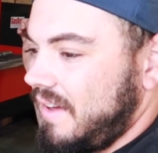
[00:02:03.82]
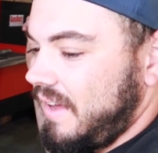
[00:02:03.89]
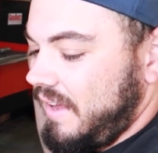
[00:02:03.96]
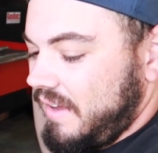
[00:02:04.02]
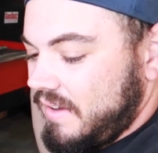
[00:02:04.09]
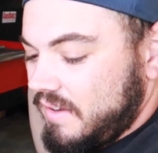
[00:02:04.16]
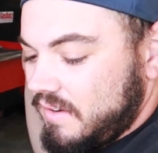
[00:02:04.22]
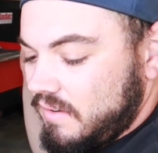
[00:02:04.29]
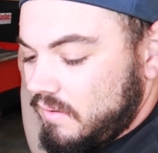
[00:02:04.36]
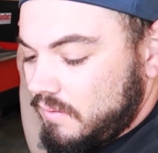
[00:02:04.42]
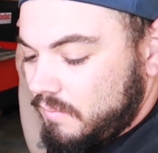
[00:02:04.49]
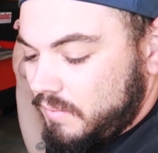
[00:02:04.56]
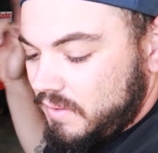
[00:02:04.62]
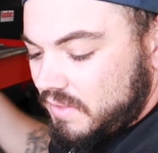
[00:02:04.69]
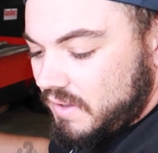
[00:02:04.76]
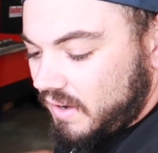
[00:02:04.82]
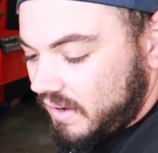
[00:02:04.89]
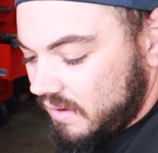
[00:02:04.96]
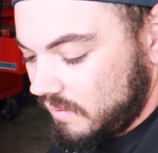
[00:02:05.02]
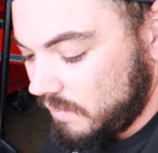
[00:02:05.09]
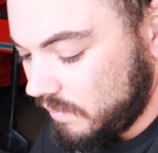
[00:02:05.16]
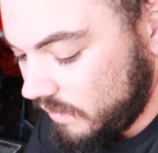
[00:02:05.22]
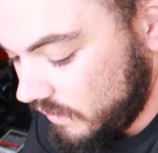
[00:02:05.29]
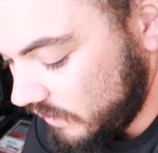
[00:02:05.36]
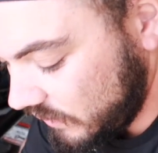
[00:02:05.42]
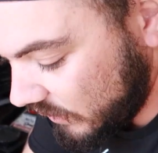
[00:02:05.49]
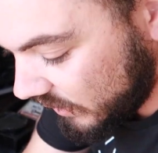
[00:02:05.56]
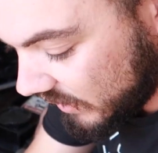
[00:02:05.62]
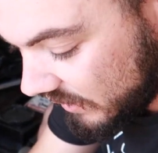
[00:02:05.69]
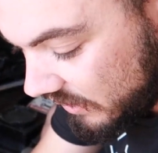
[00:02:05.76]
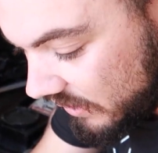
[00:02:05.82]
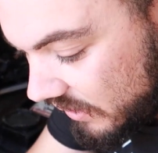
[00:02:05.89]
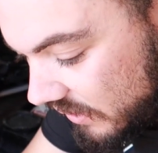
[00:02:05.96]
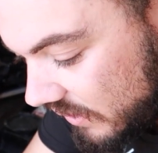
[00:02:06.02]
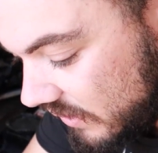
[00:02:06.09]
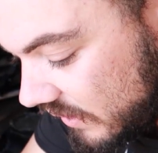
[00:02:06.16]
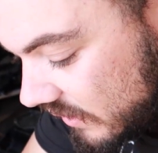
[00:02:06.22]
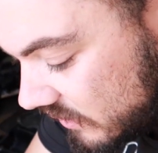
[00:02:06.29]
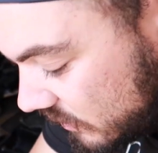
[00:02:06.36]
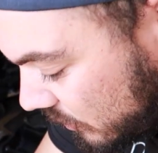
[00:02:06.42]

and we thought with this